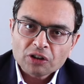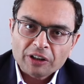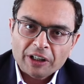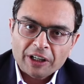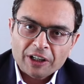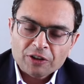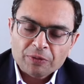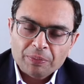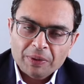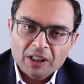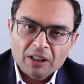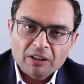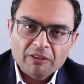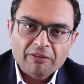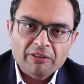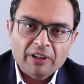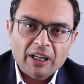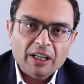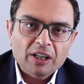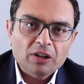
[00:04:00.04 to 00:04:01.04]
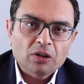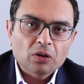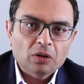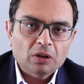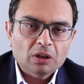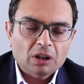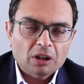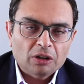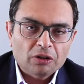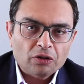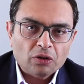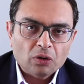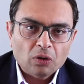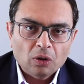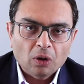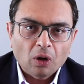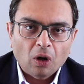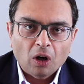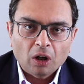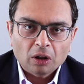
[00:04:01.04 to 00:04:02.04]
there has been a very good
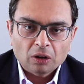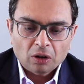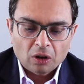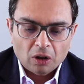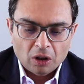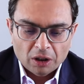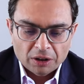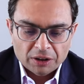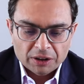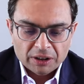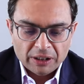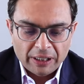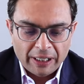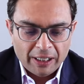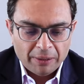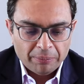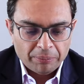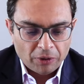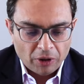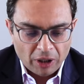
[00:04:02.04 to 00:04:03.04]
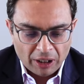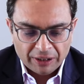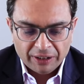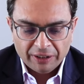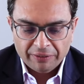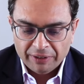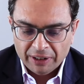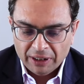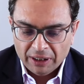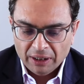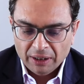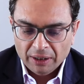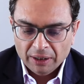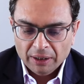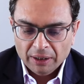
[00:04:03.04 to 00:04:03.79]
control on costs and productivity.